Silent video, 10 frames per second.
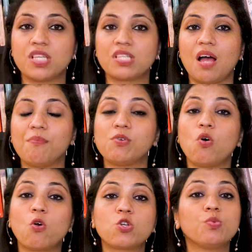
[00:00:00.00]
example,
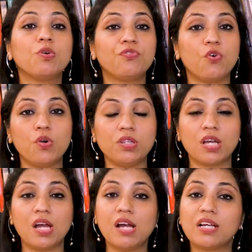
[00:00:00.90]
October 4th,
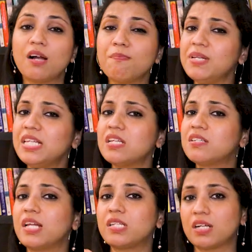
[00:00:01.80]

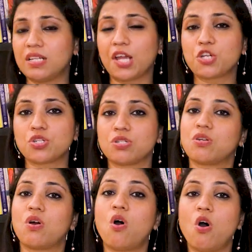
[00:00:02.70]
completed data collection.
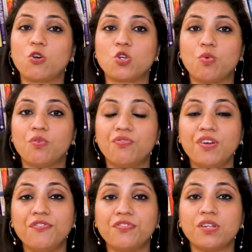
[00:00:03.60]
October
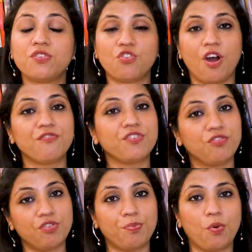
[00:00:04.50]
5th,
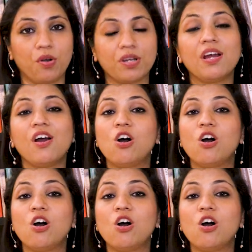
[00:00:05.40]
drafted report.